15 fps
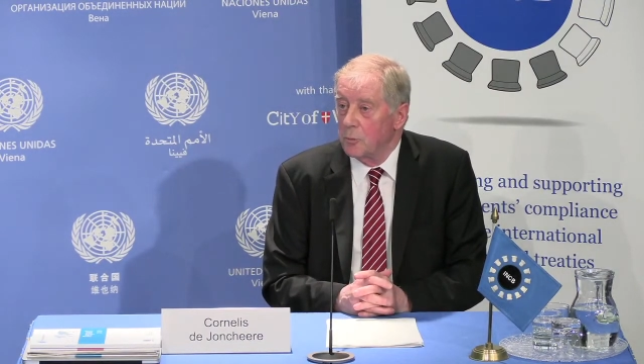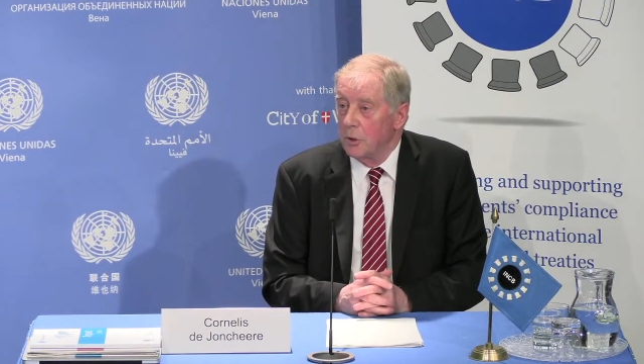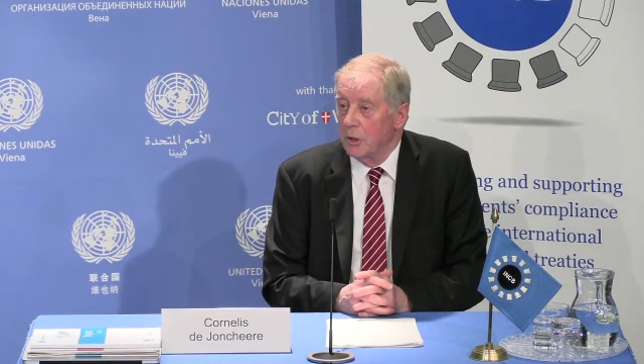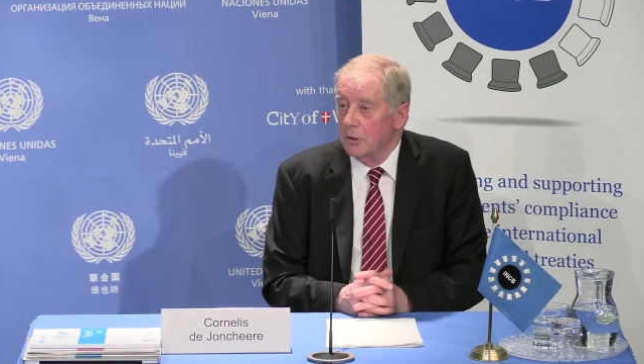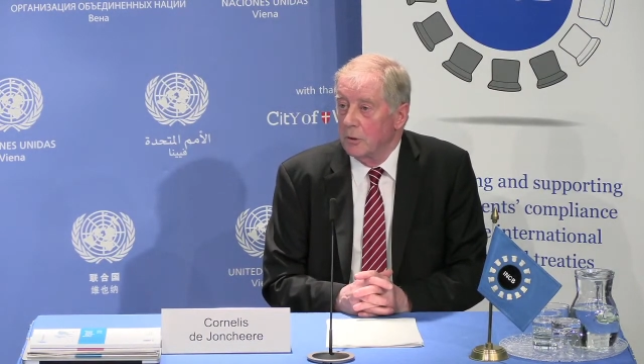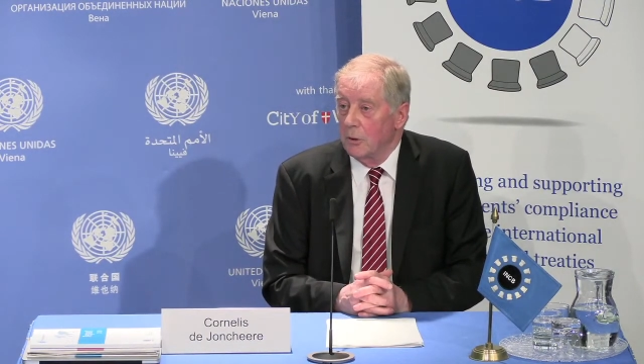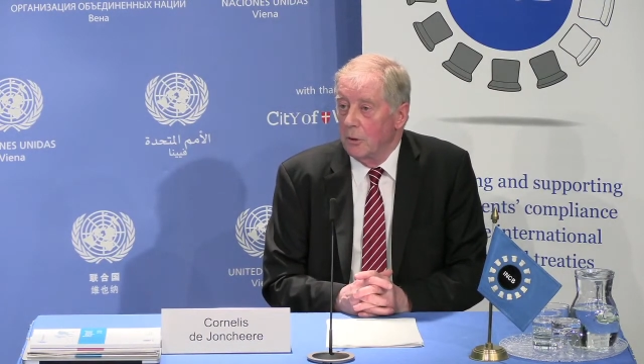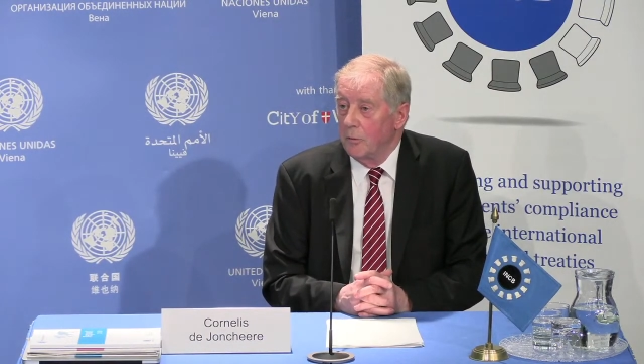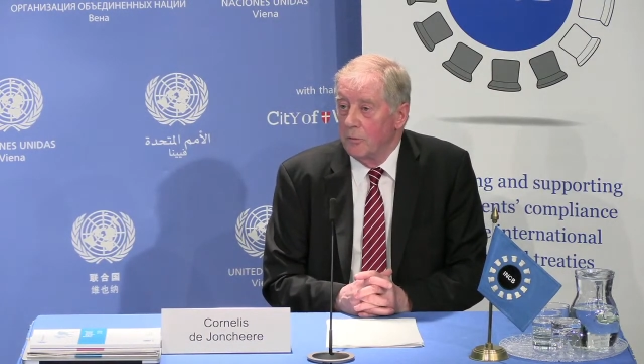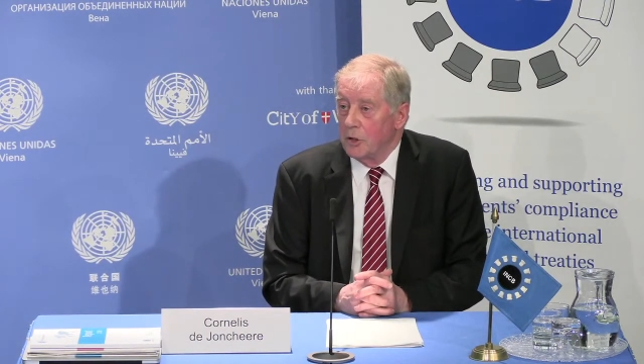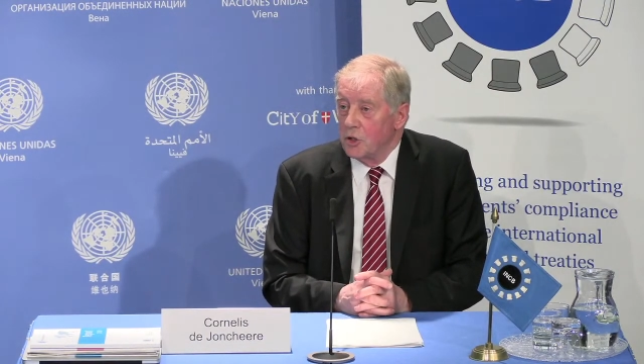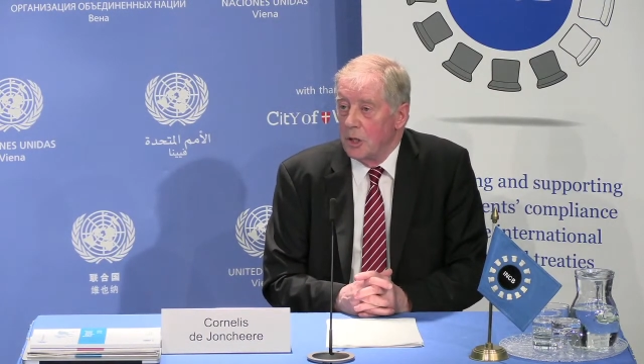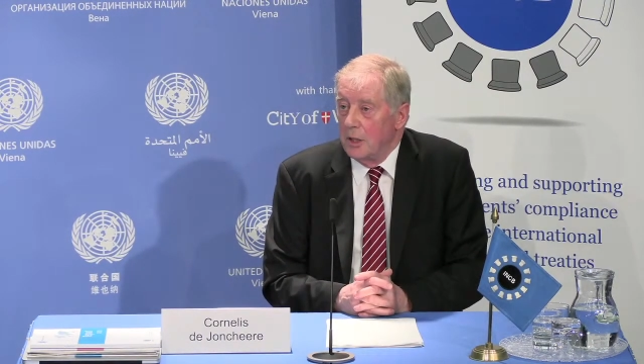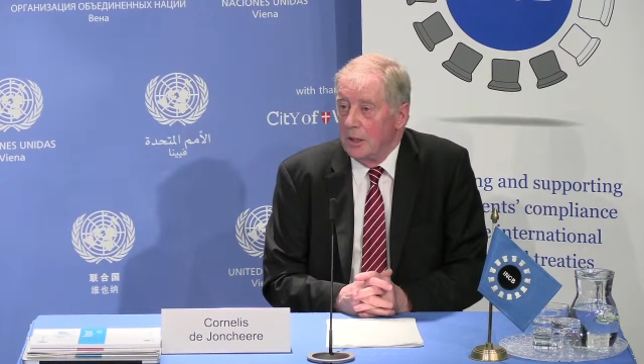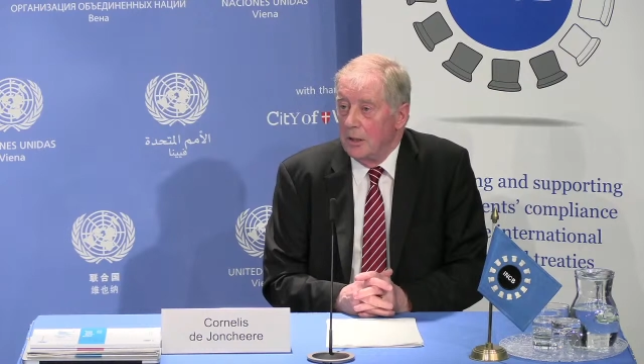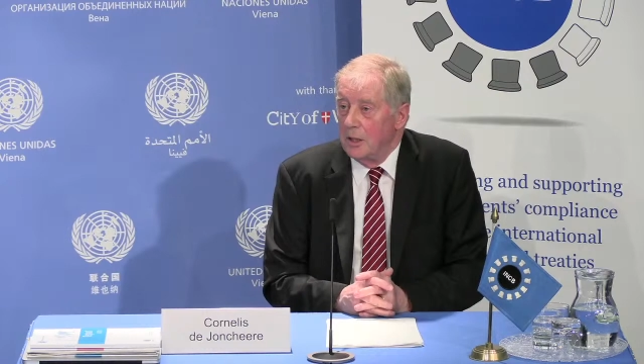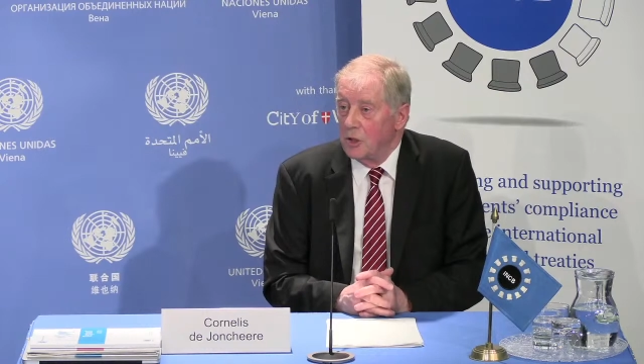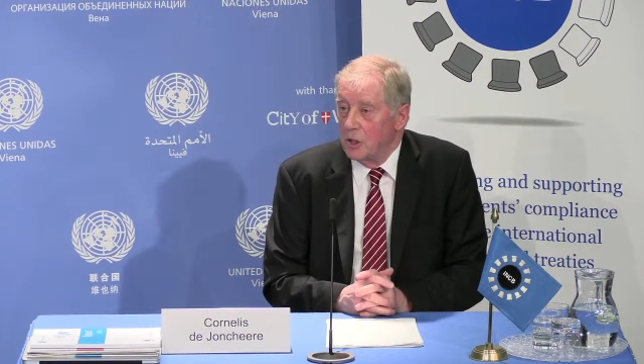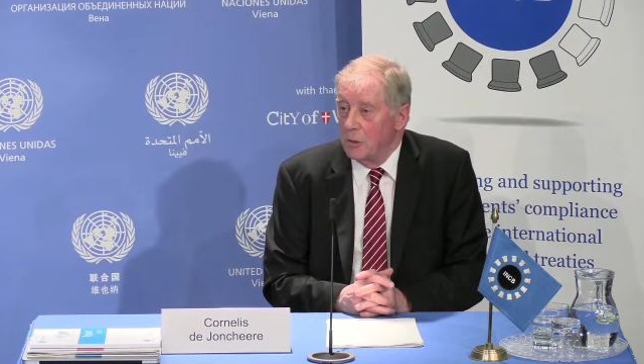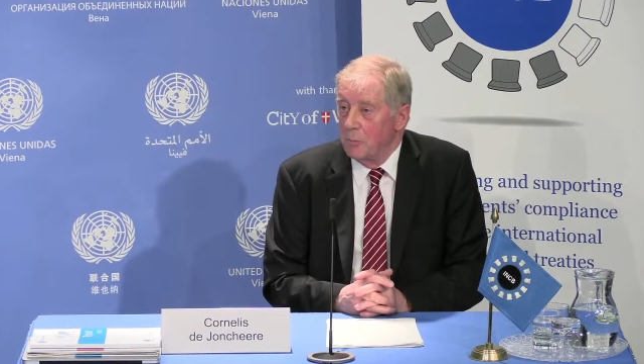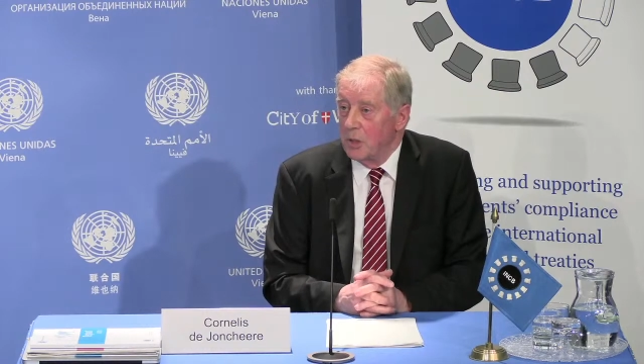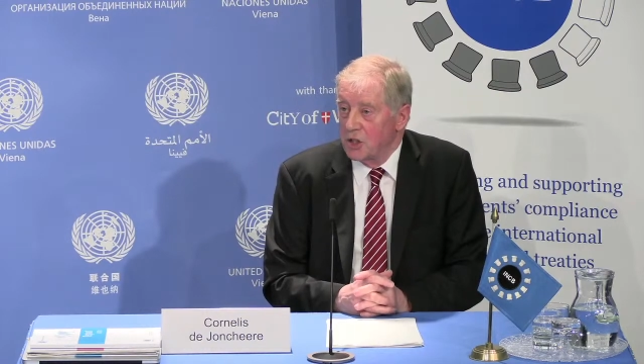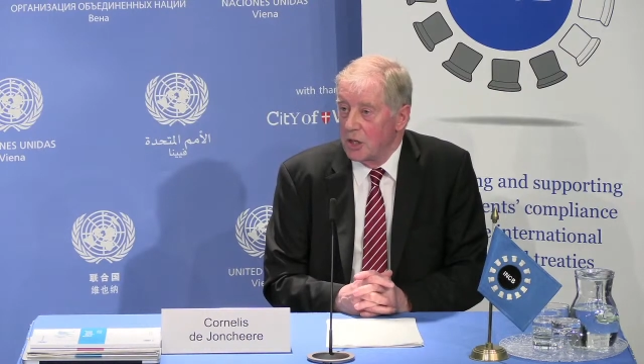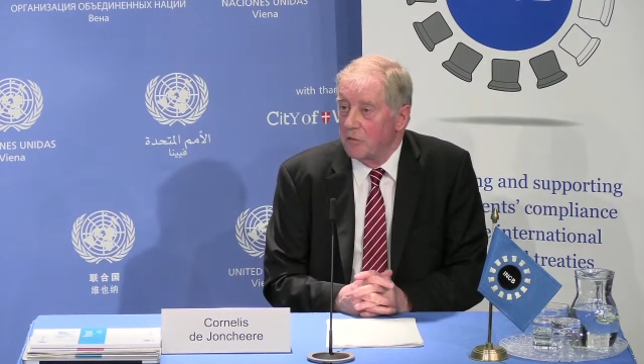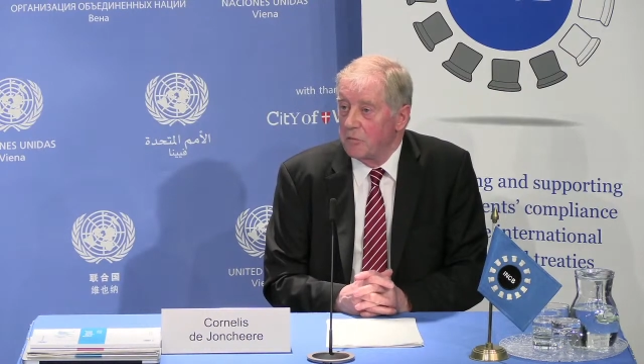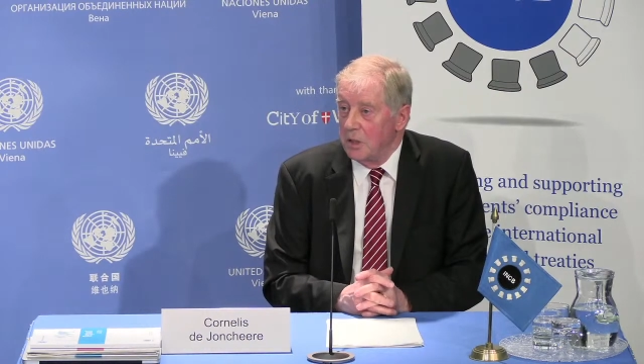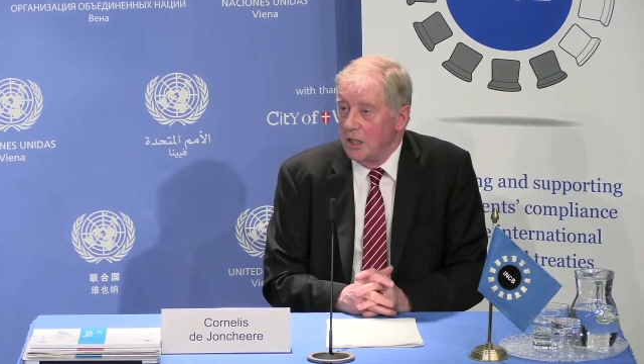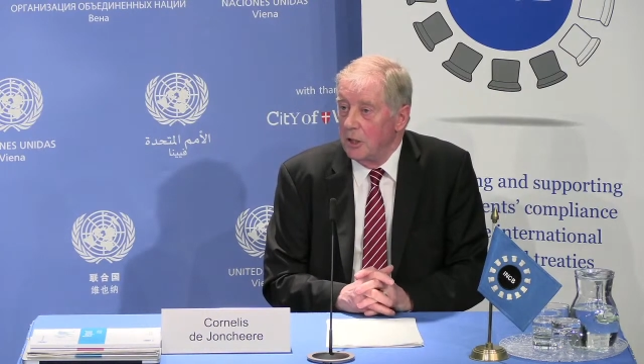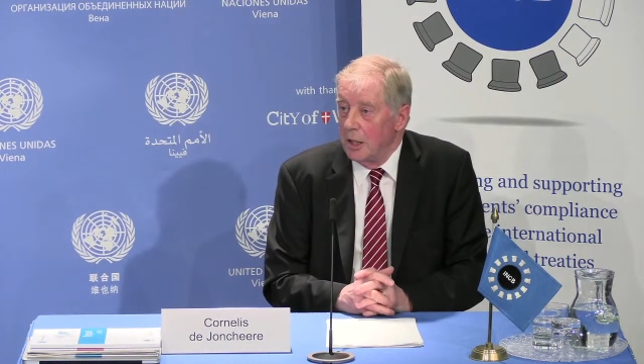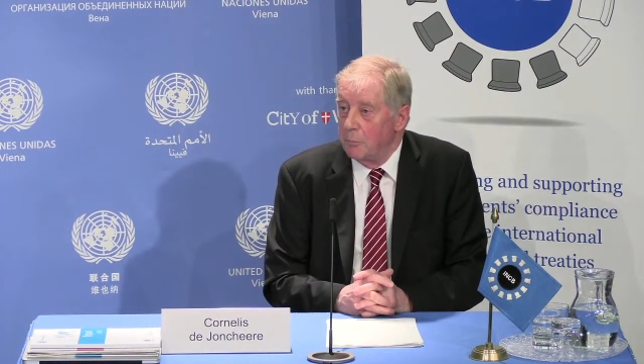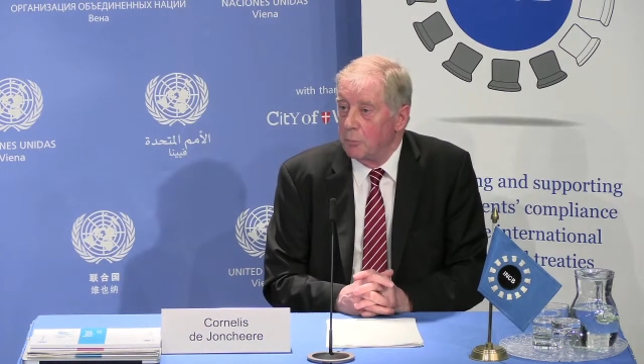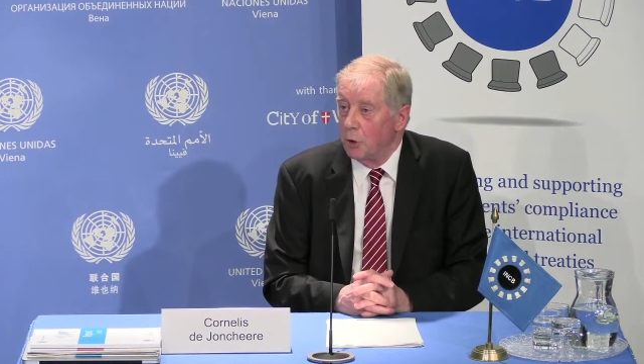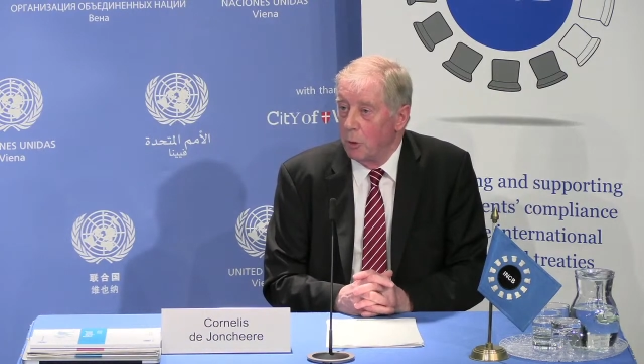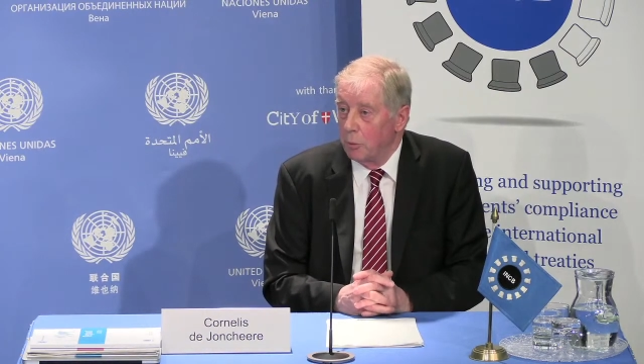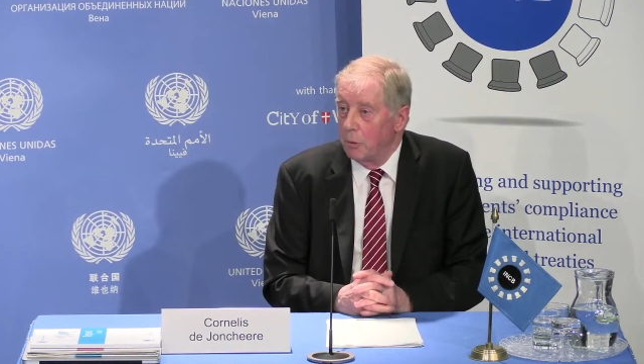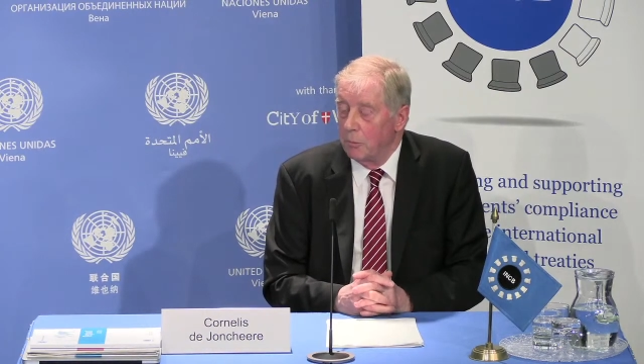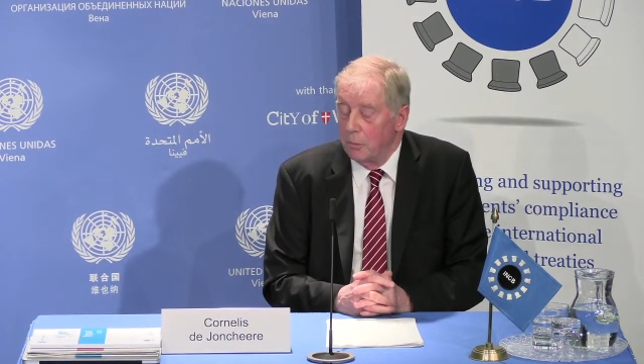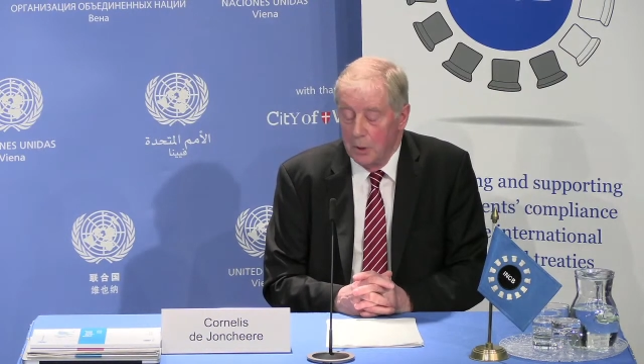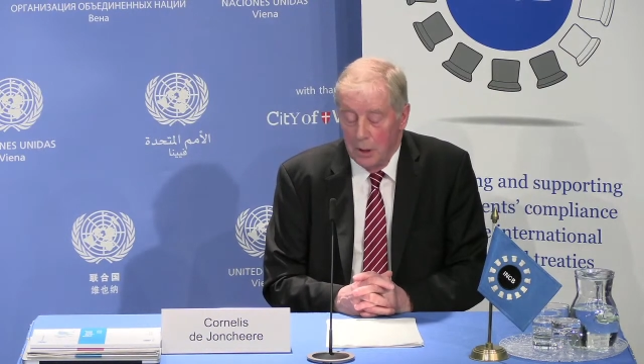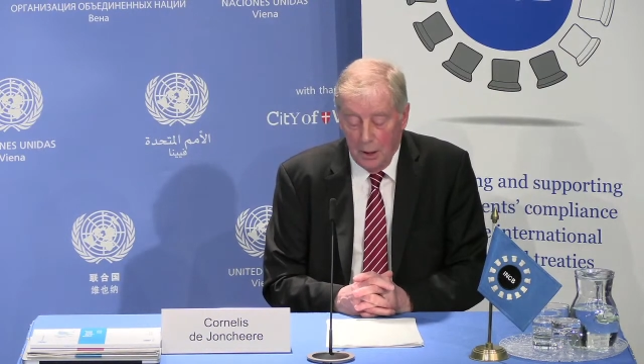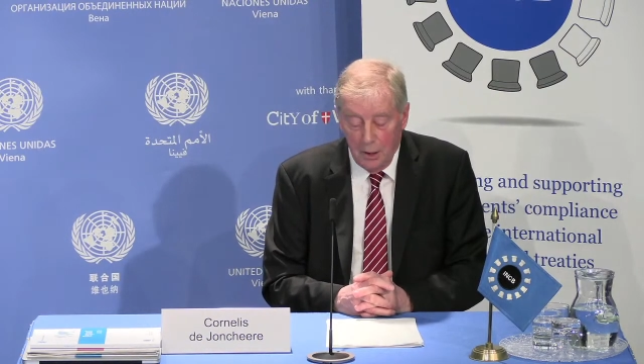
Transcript: but obviously this must have been a problem